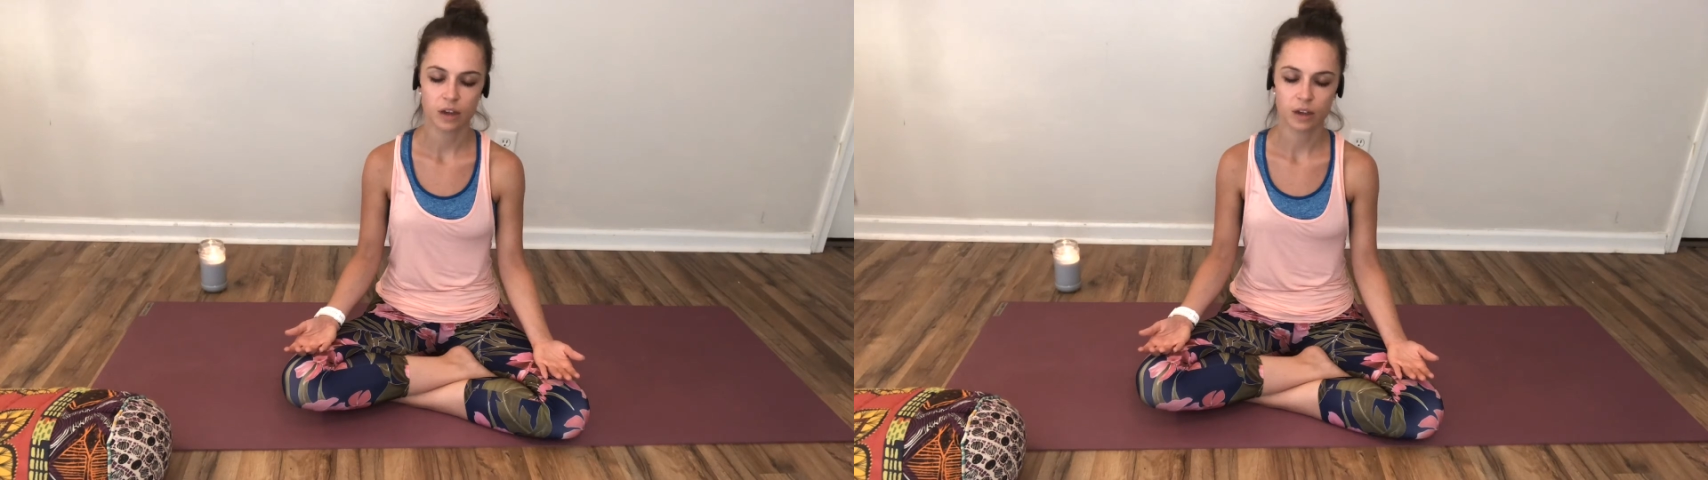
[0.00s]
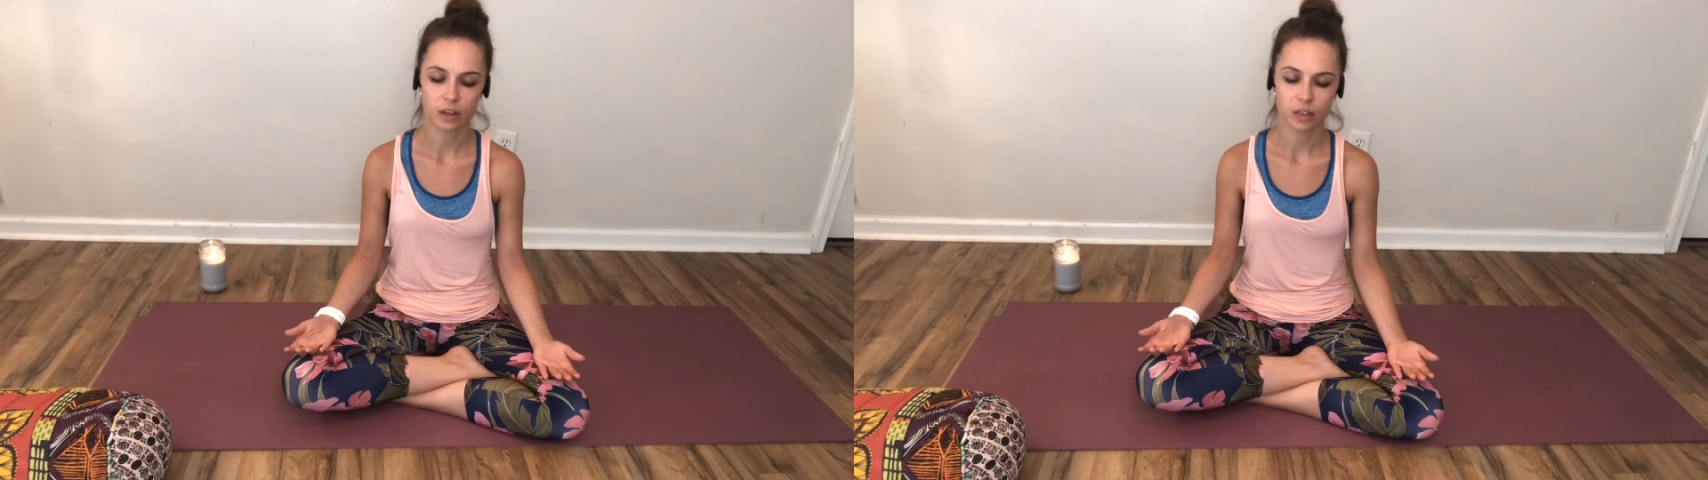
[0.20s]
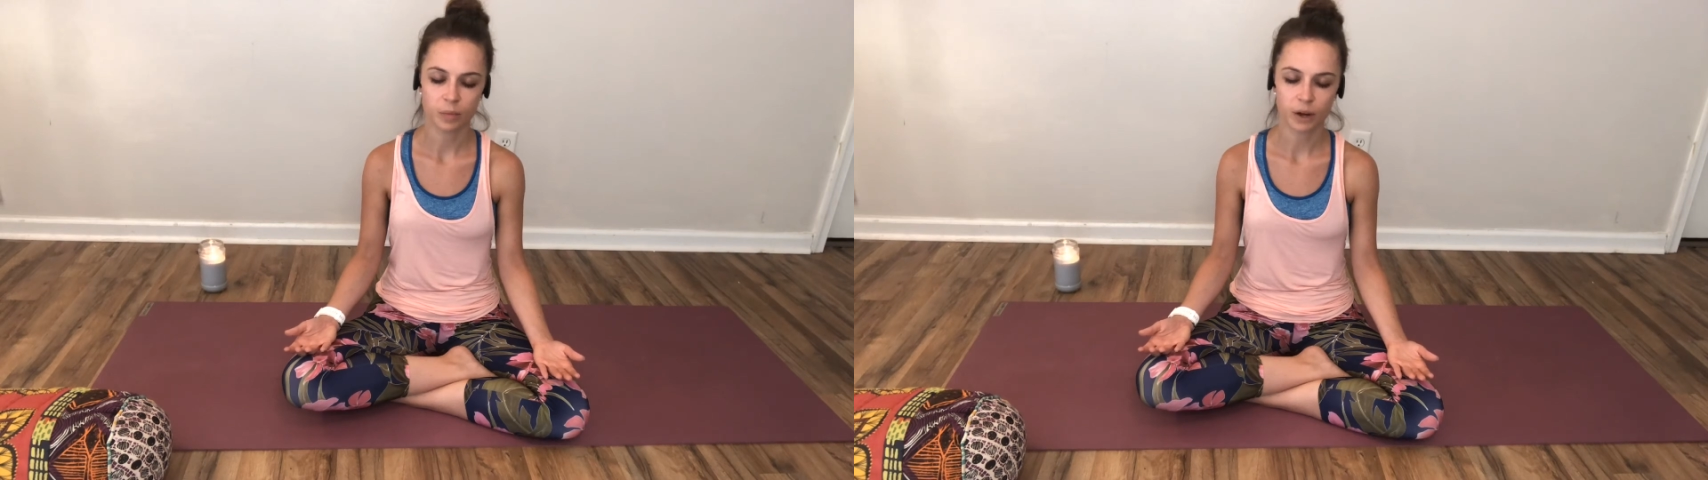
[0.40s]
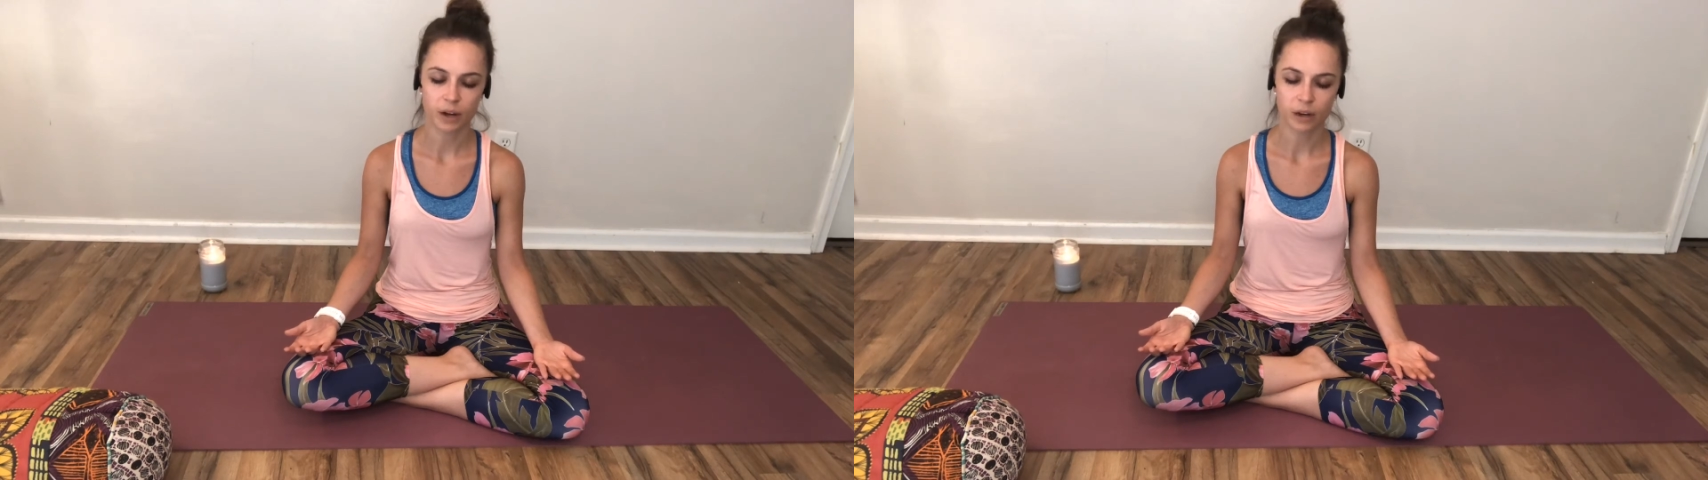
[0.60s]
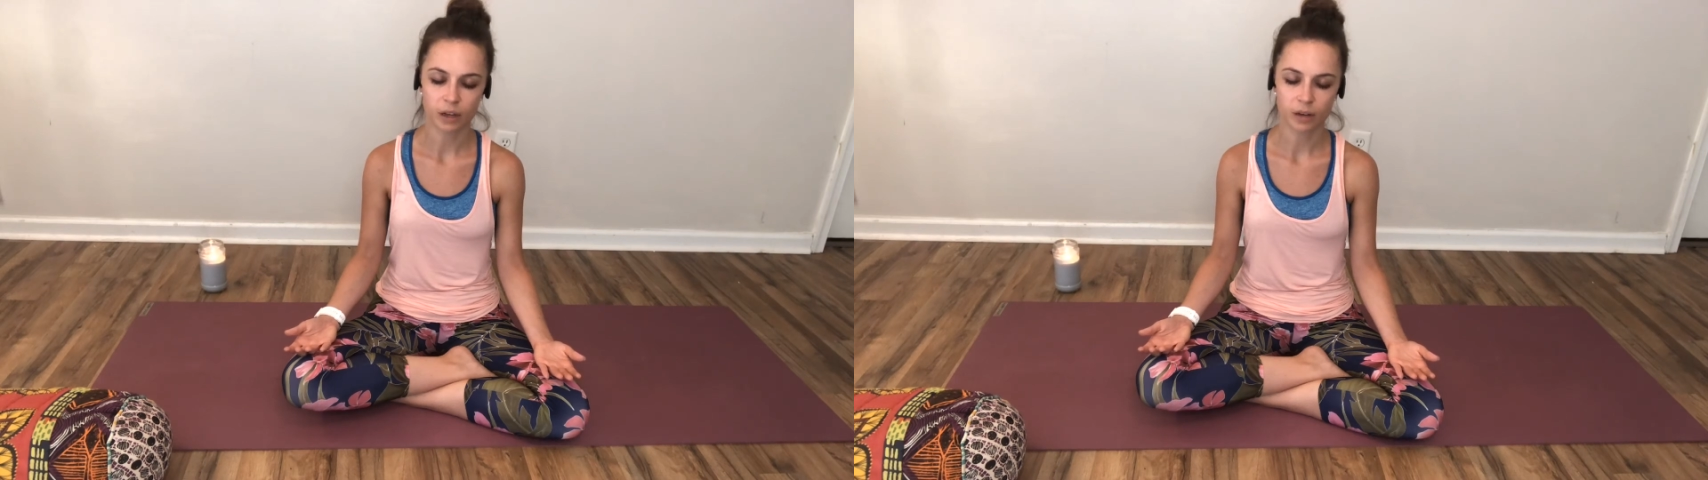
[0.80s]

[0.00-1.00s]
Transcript: in the body.